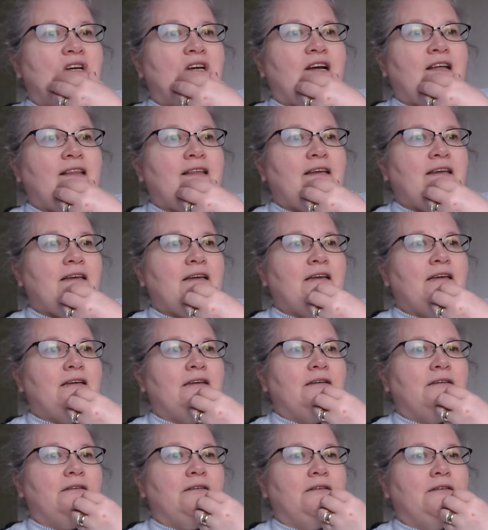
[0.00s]
I think
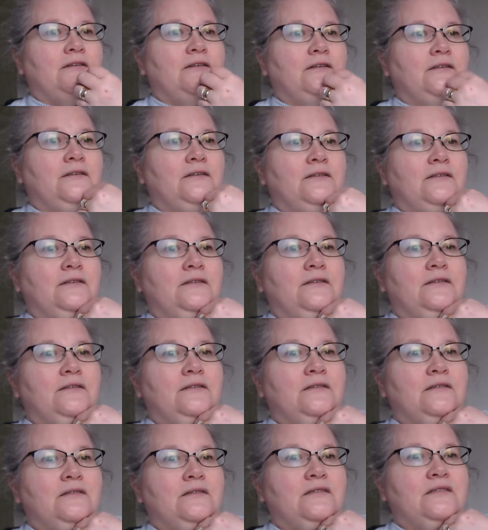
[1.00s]

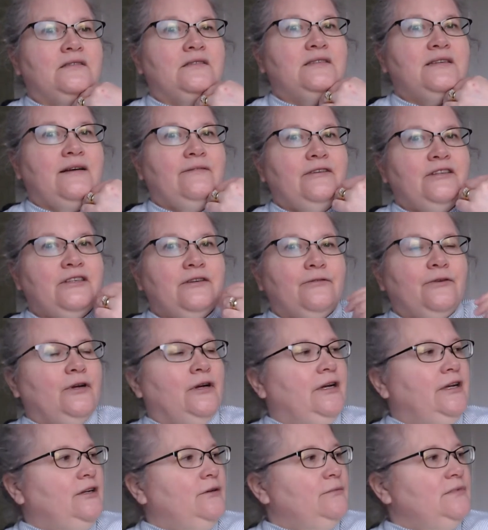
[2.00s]
7 different
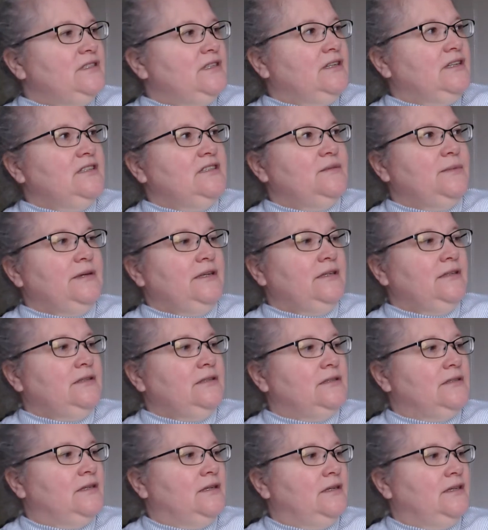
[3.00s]
items, and I
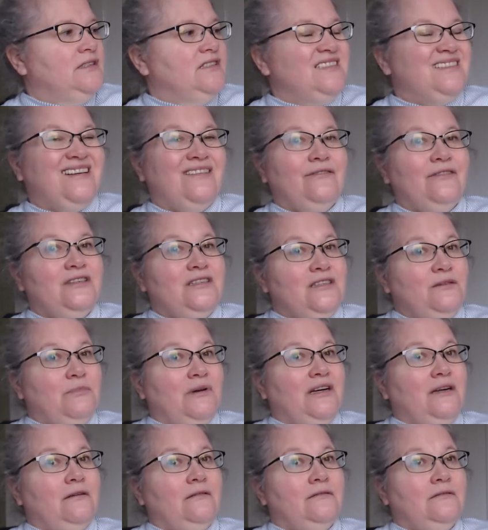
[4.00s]
spent
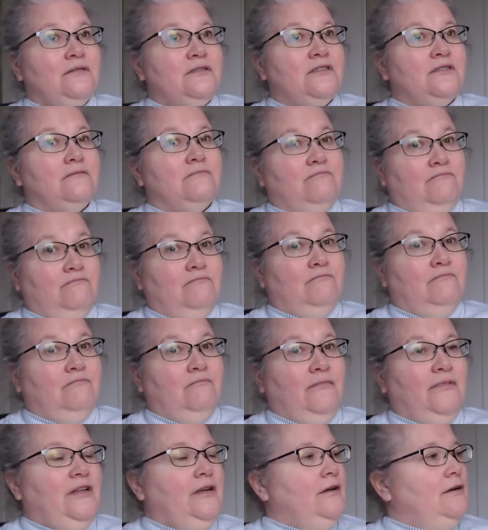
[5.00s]
£70
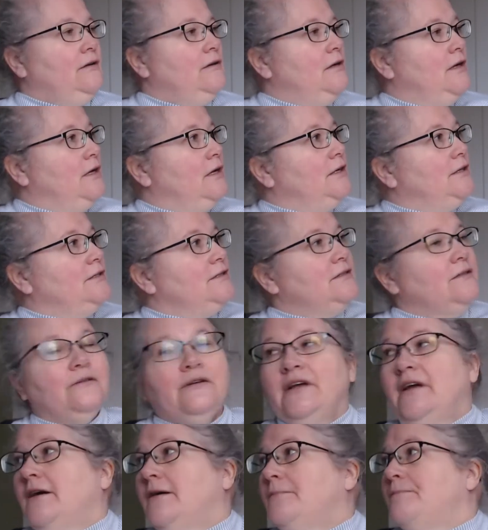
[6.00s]
there. So
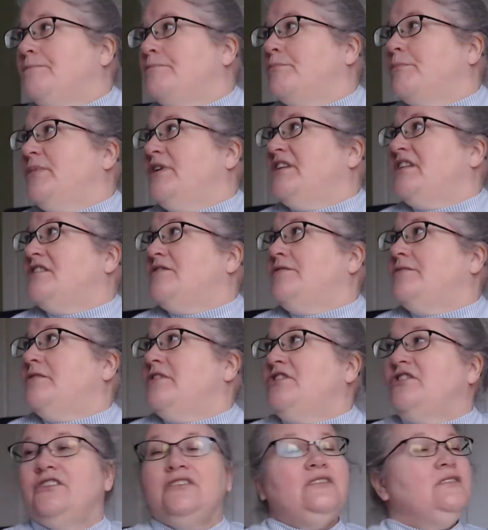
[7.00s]
yeah, but it's
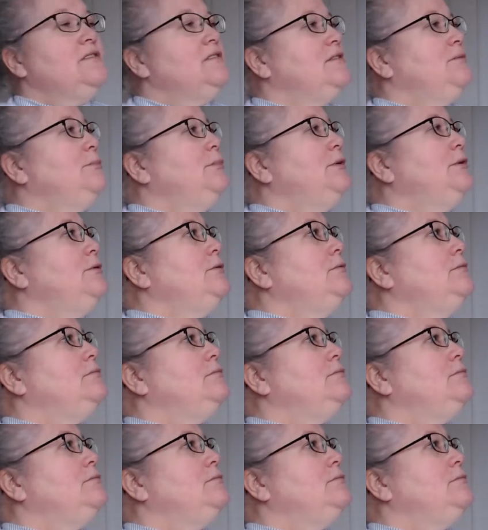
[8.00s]
just a simple